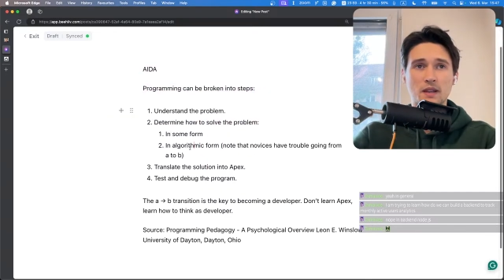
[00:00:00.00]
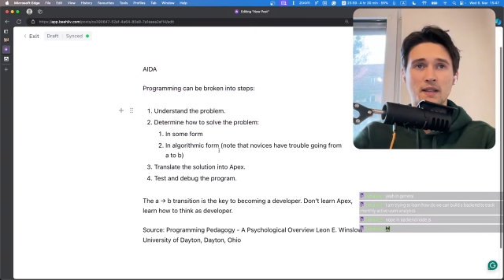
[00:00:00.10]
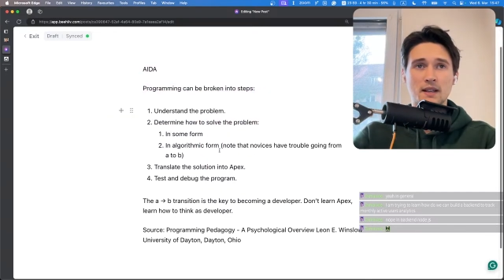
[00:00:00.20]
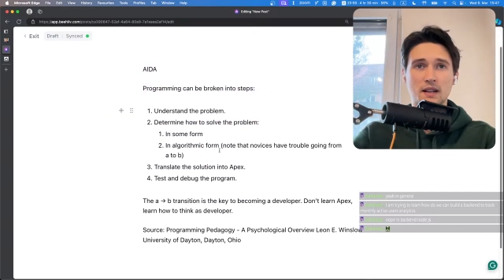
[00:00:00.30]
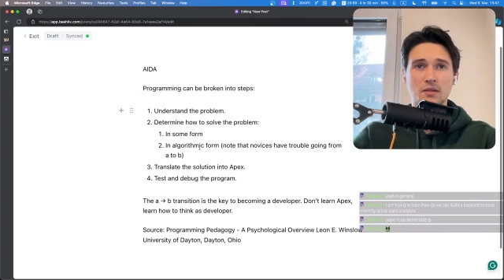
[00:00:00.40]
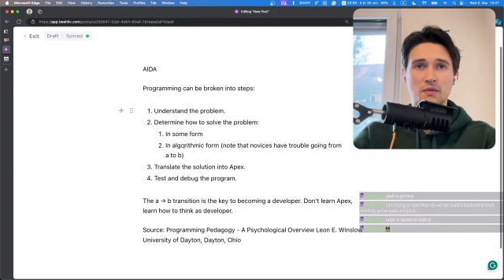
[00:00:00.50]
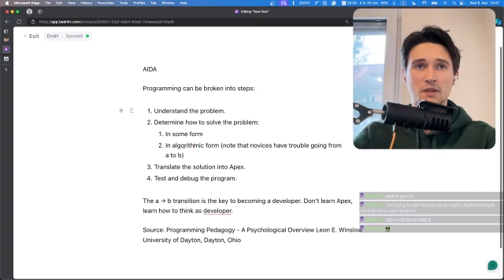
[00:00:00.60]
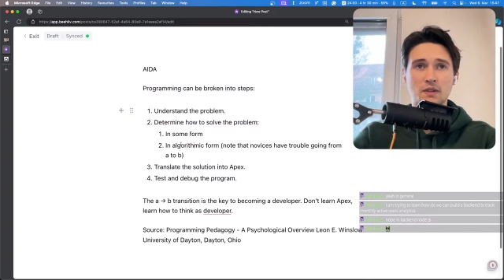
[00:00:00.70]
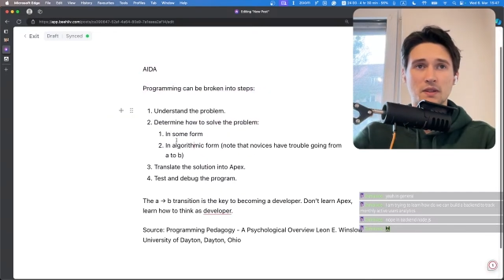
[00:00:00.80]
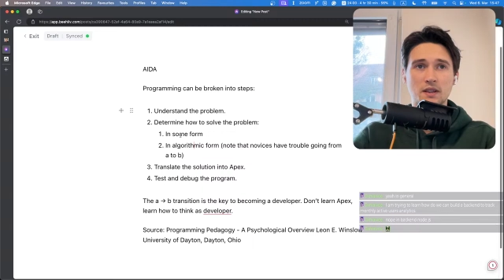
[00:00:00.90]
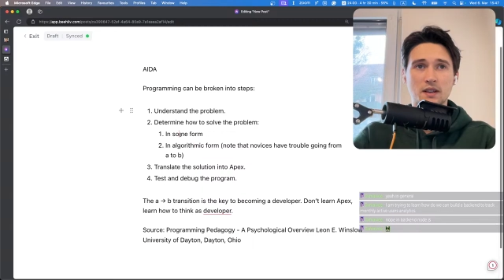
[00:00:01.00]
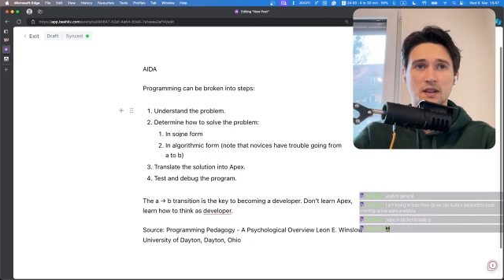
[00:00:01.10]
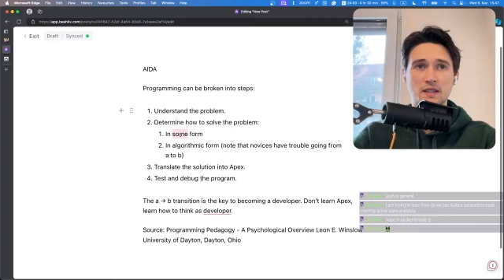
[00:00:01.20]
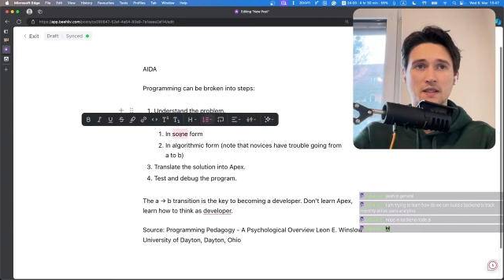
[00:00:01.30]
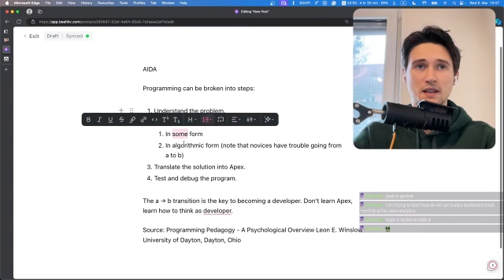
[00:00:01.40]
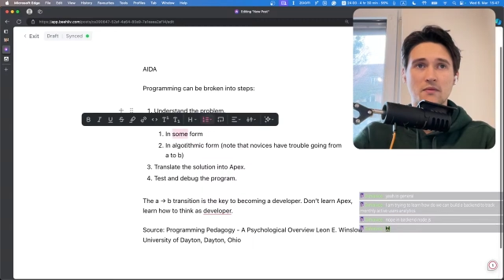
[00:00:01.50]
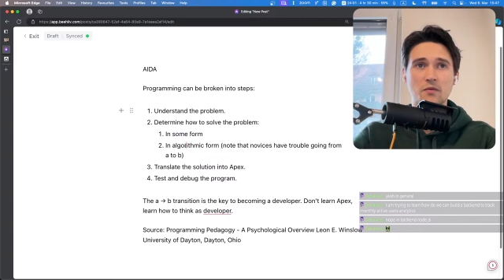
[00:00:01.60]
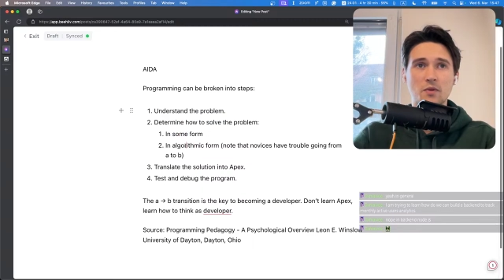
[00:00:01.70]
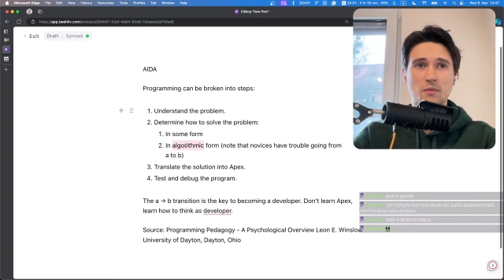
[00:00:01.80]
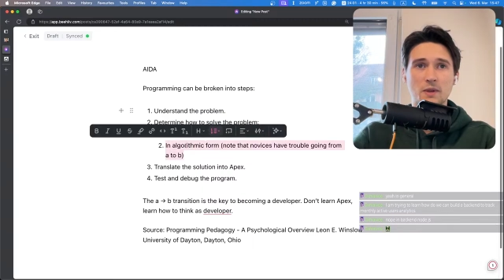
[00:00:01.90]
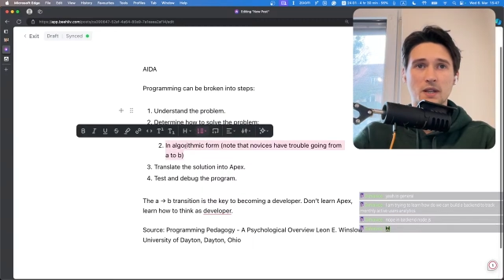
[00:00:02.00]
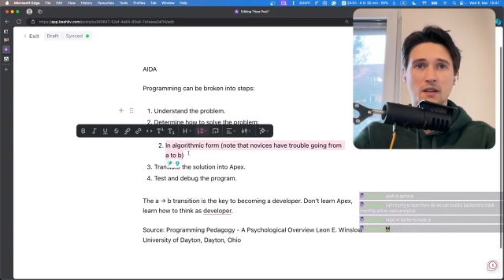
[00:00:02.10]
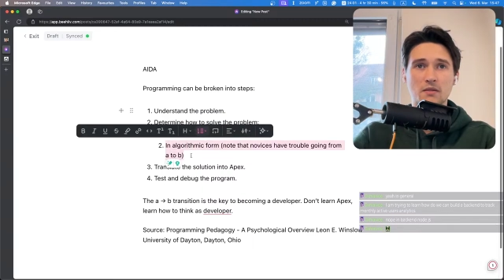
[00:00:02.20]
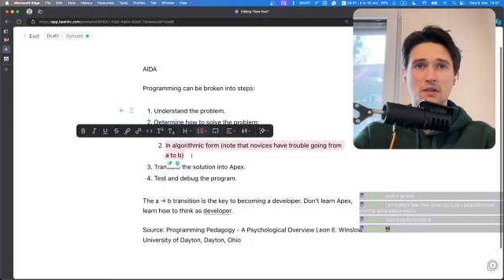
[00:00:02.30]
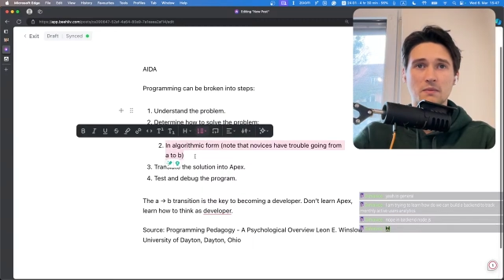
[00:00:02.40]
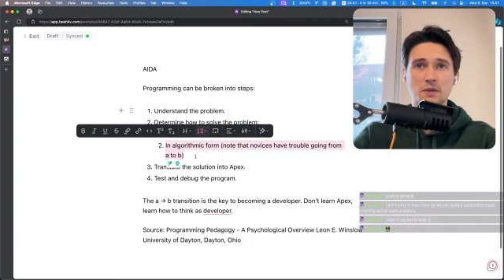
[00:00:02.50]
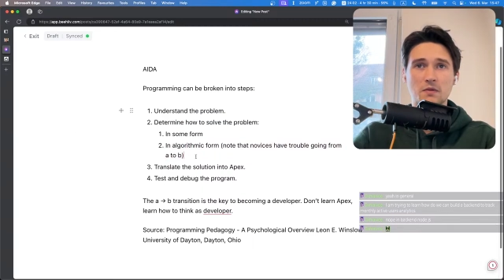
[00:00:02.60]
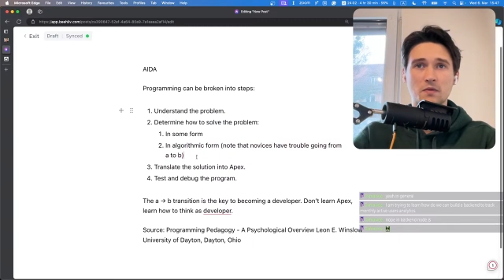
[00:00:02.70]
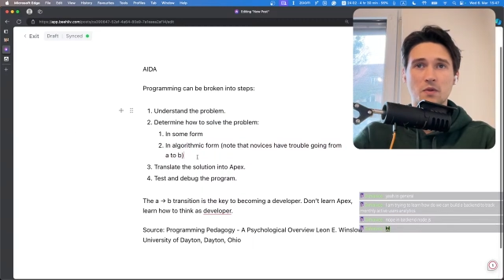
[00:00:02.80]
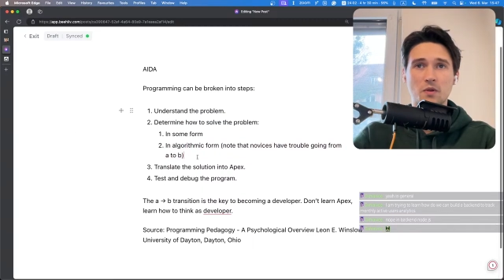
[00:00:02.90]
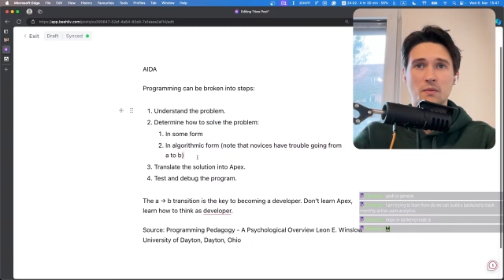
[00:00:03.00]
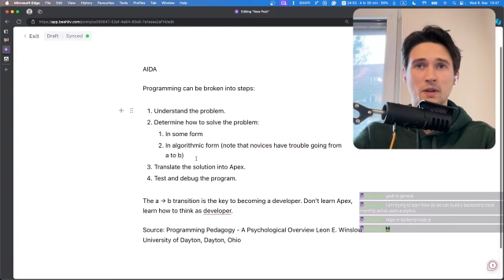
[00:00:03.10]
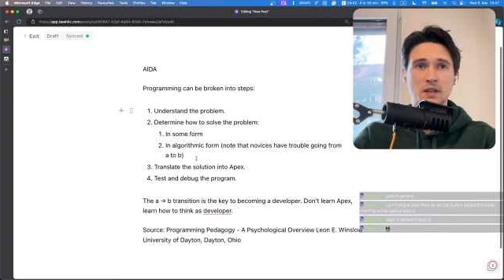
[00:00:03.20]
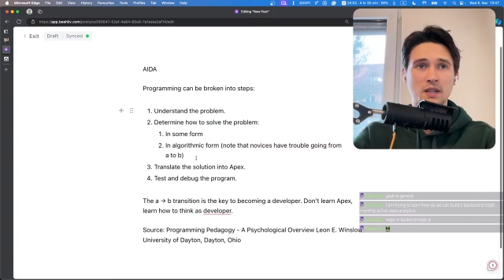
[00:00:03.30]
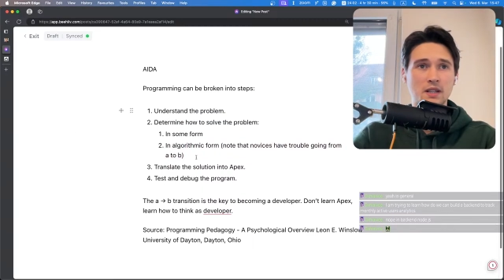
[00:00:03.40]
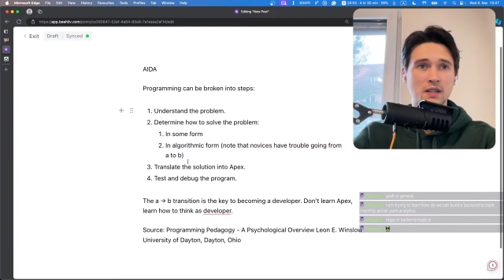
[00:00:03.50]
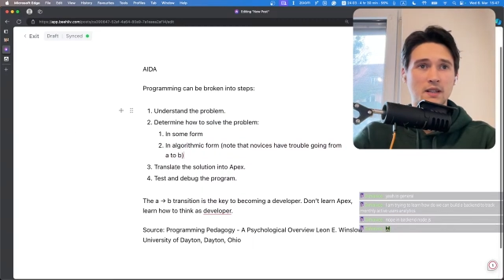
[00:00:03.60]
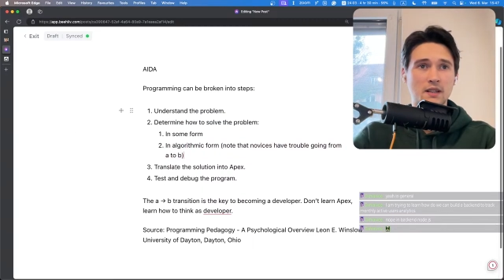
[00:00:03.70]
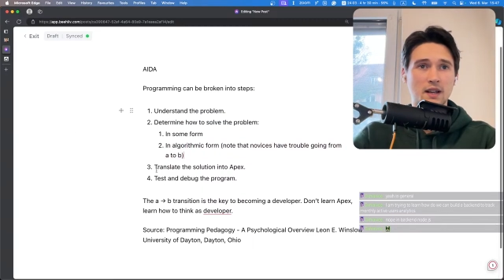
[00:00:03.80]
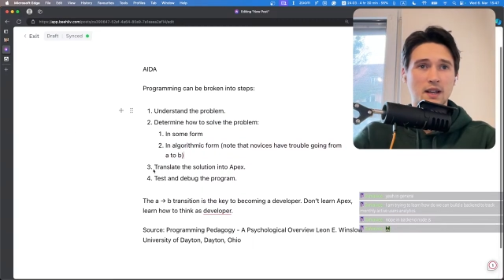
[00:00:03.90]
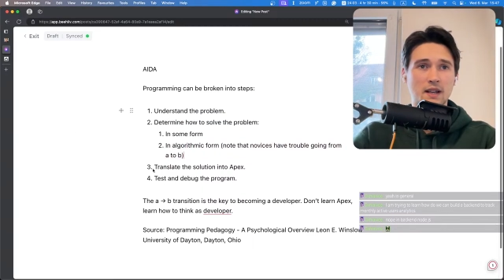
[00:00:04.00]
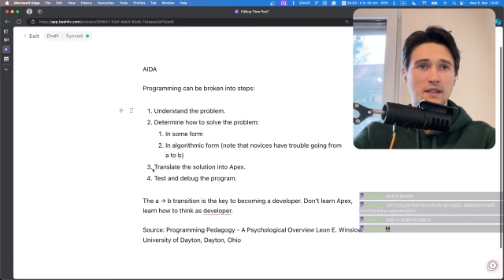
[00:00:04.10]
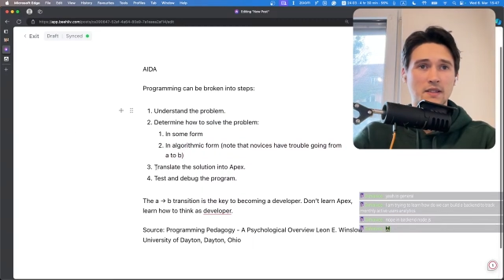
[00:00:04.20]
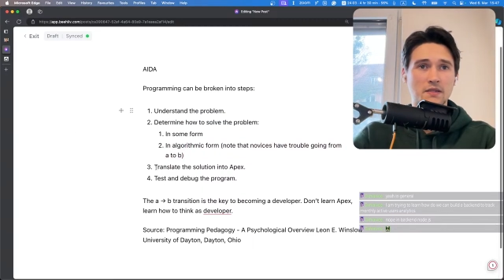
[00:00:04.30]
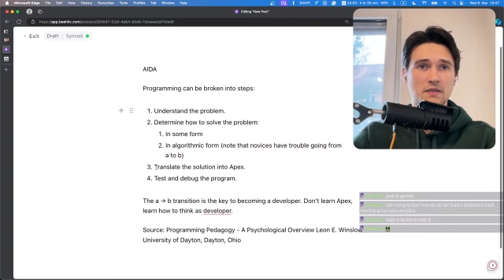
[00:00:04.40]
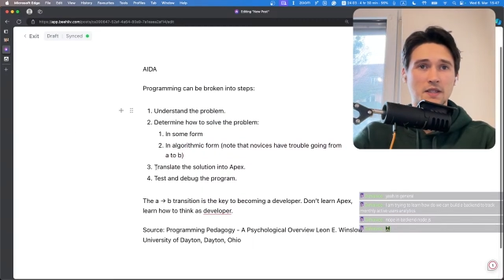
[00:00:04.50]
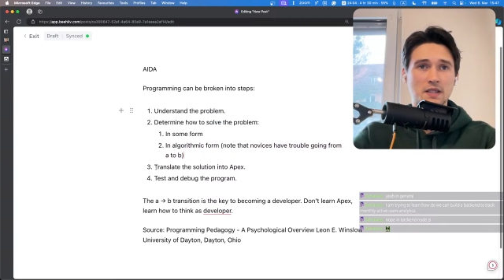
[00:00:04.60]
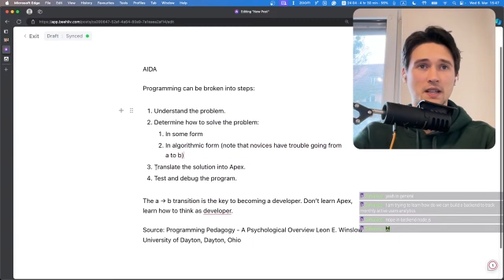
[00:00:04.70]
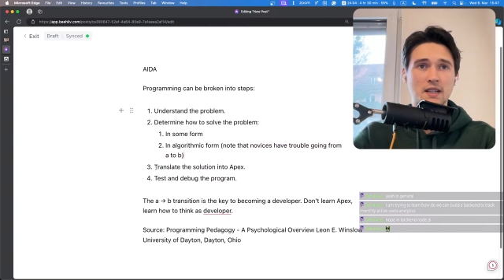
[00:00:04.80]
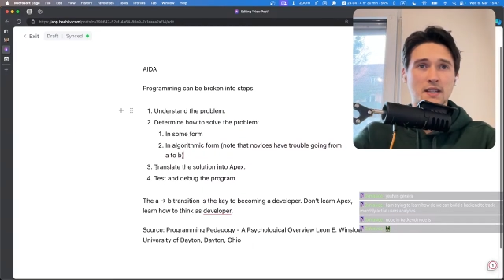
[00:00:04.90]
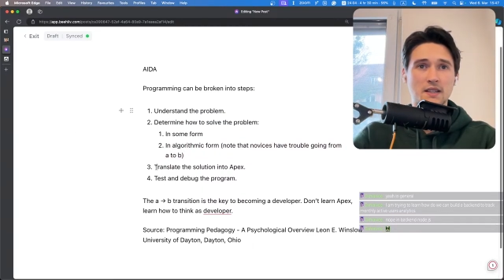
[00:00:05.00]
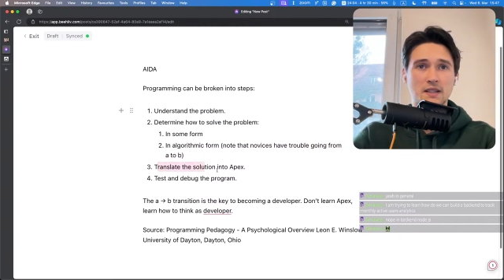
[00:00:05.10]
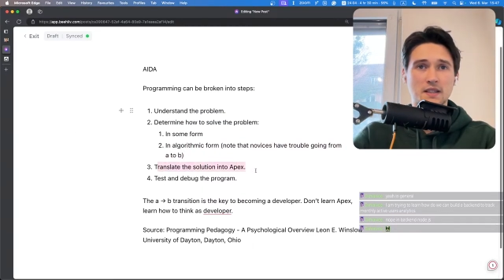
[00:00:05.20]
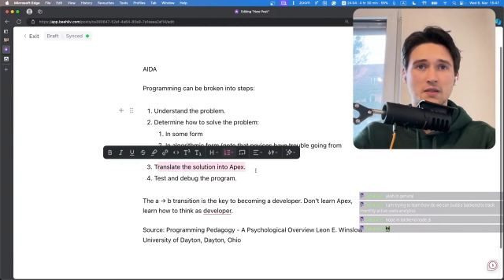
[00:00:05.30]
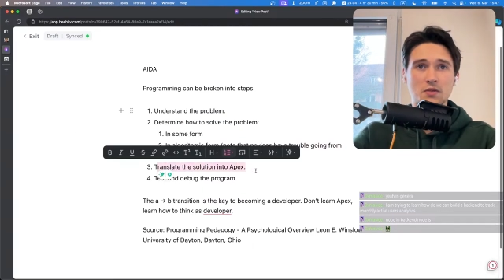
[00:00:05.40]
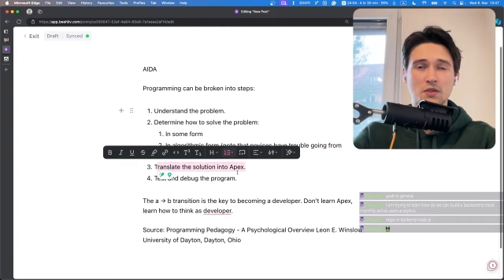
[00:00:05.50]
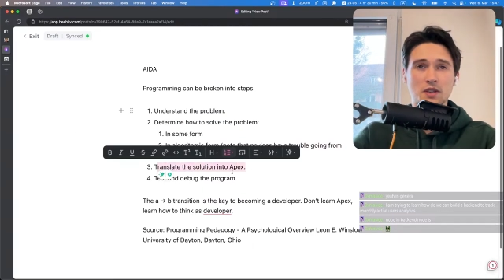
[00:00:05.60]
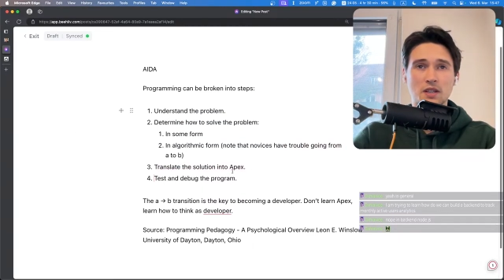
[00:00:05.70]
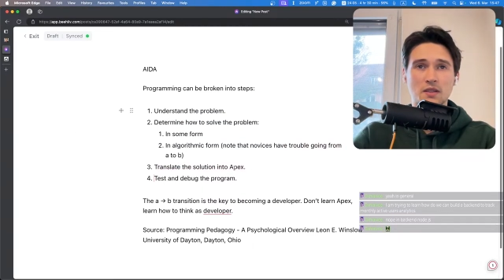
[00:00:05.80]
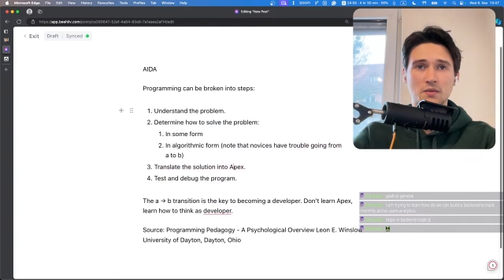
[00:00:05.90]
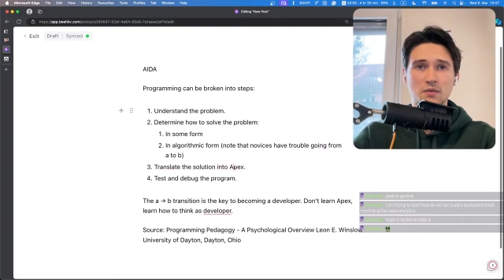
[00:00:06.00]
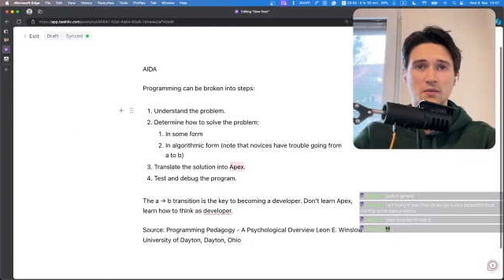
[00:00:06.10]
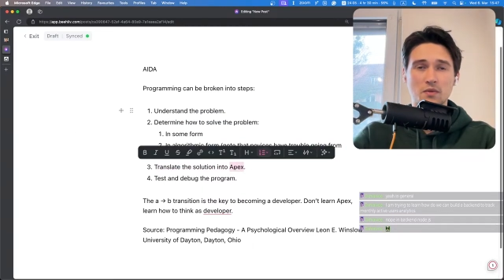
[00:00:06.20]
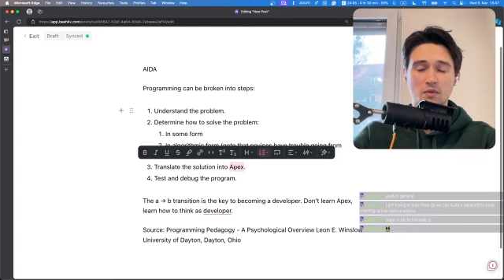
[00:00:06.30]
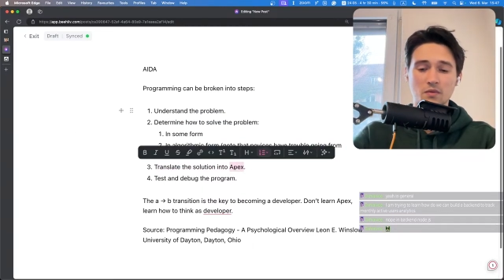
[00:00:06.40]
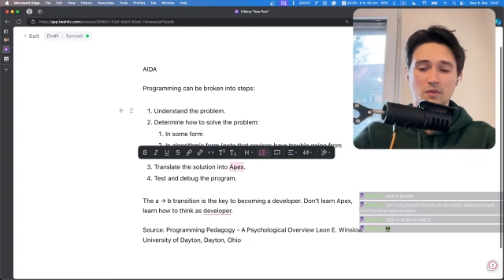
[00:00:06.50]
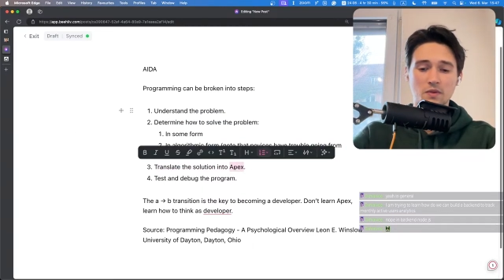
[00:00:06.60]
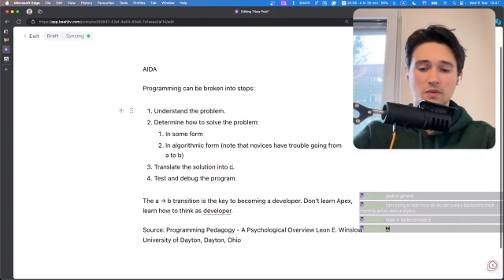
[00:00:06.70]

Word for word: in algorithm uh, in some form, in algorithmic form, and translate the solution into code,